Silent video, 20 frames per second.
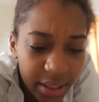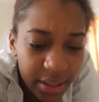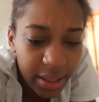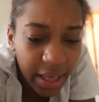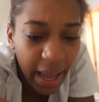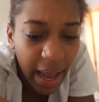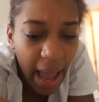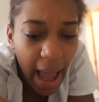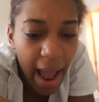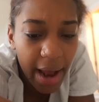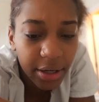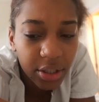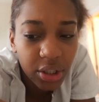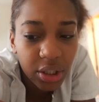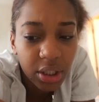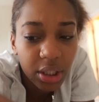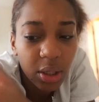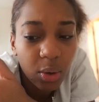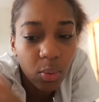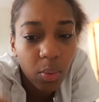they
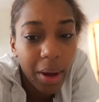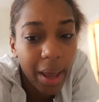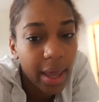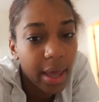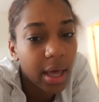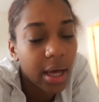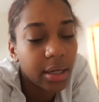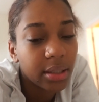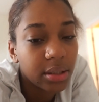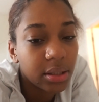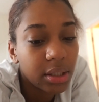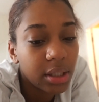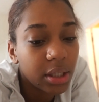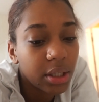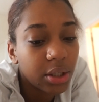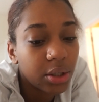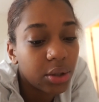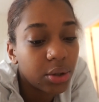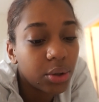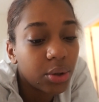actually wait
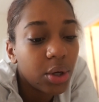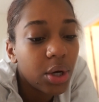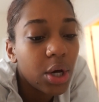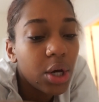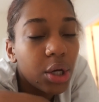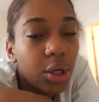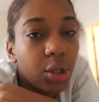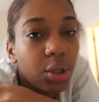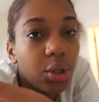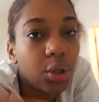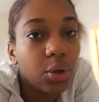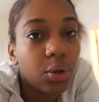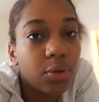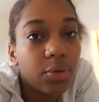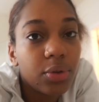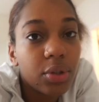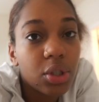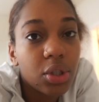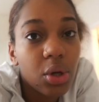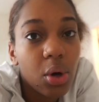until
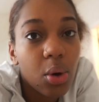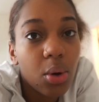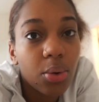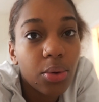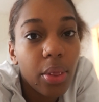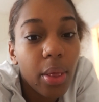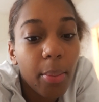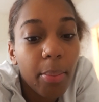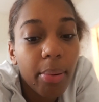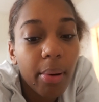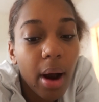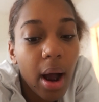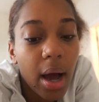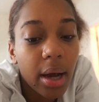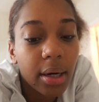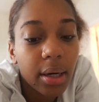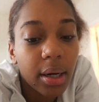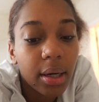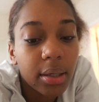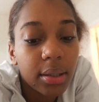you've sold the
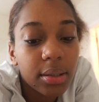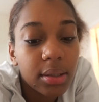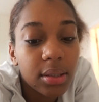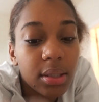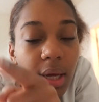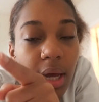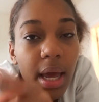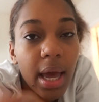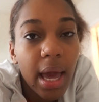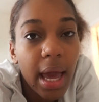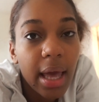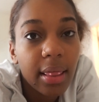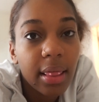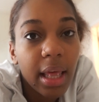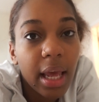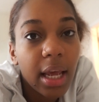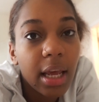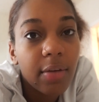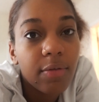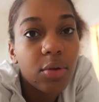product and
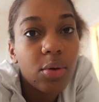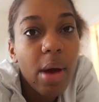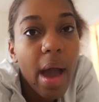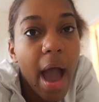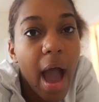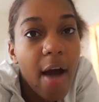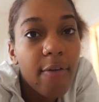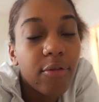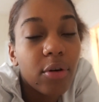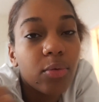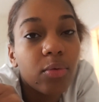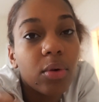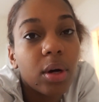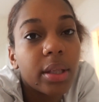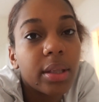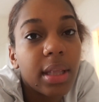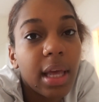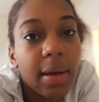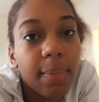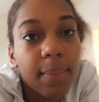they give you half of
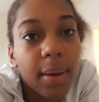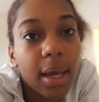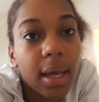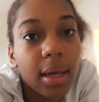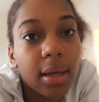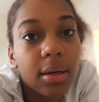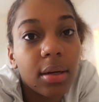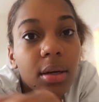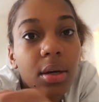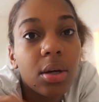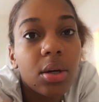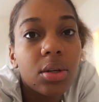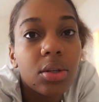what they made.